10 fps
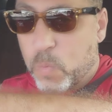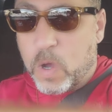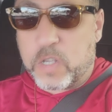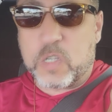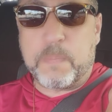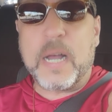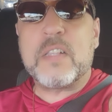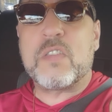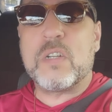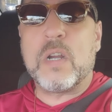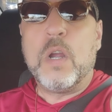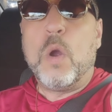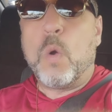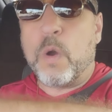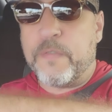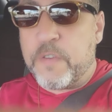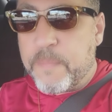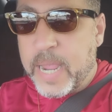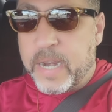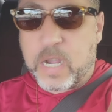want to sponsor or if you've
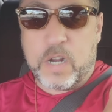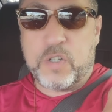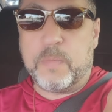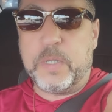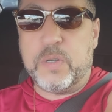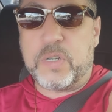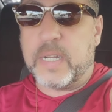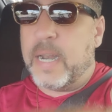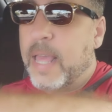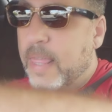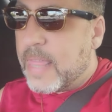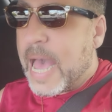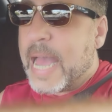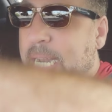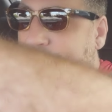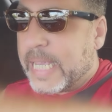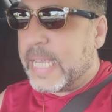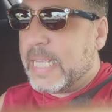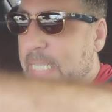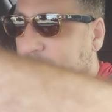made a contribution. That
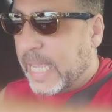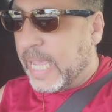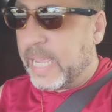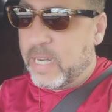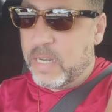is it,